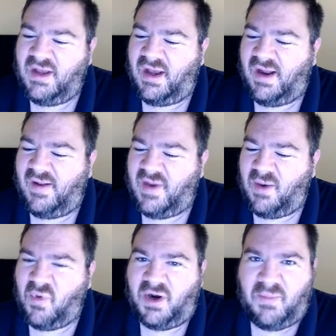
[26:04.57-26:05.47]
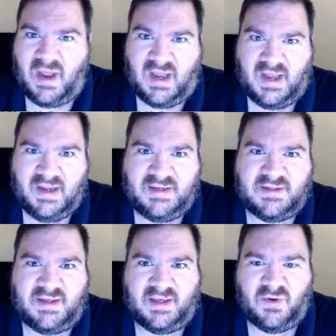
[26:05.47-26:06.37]
that I'm running
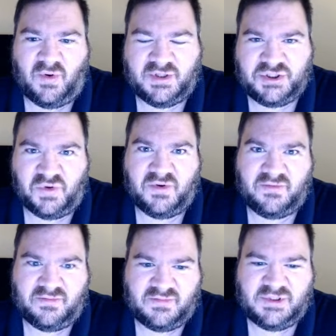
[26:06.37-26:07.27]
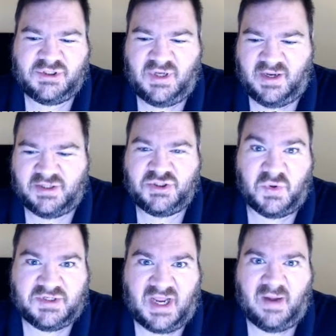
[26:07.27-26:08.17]
behind in a
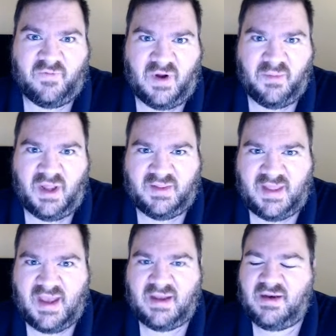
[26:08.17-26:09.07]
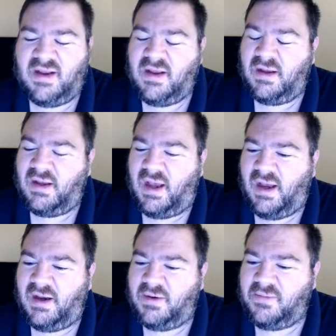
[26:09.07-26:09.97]
short time frame like that.
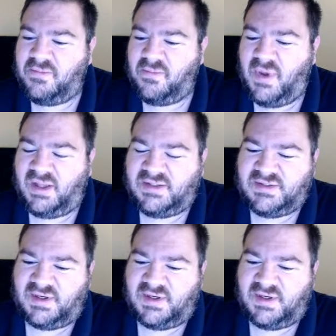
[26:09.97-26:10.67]
But